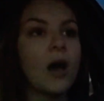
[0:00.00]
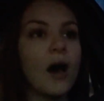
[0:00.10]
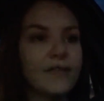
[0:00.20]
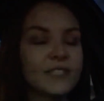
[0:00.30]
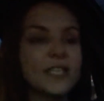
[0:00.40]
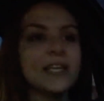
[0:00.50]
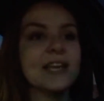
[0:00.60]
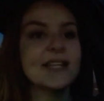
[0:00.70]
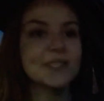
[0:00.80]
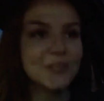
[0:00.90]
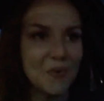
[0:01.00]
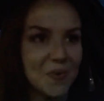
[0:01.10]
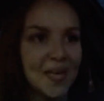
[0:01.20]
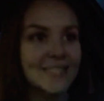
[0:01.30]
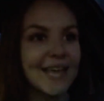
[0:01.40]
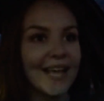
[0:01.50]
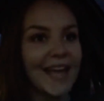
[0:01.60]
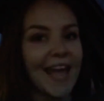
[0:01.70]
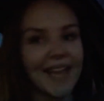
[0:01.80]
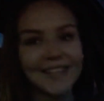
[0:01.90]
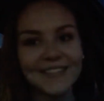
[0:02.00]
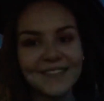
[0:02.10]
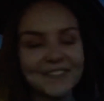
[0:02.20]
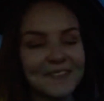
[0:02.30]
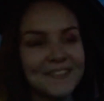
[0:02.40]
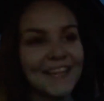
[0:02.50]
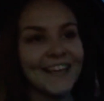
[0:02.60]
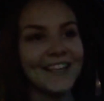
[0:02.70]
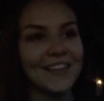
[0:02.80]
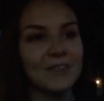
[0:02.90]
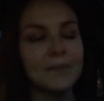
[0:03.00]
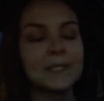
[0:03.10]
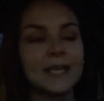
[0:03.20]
often and as soon as I can, because I'm so excited to give them to